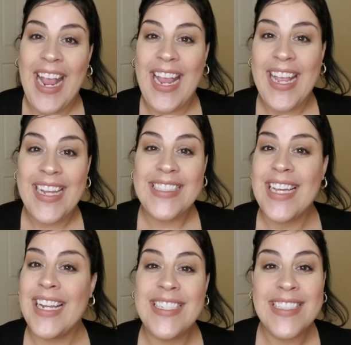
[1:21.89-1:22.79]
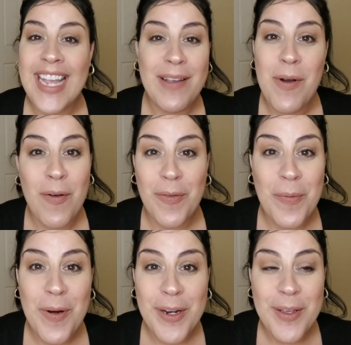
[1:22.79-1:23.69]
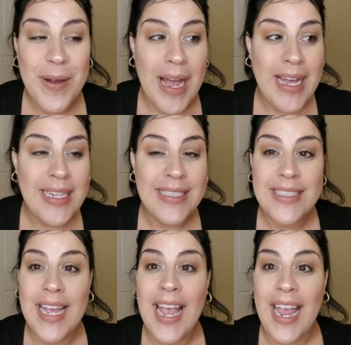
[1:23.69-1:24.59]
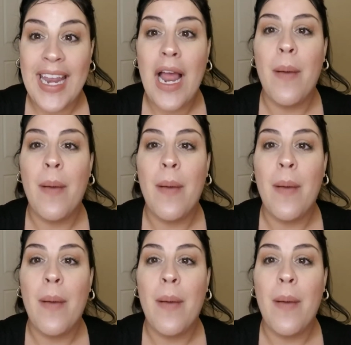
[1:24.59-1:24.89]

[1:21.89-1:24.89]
And I just came home from work, you guys and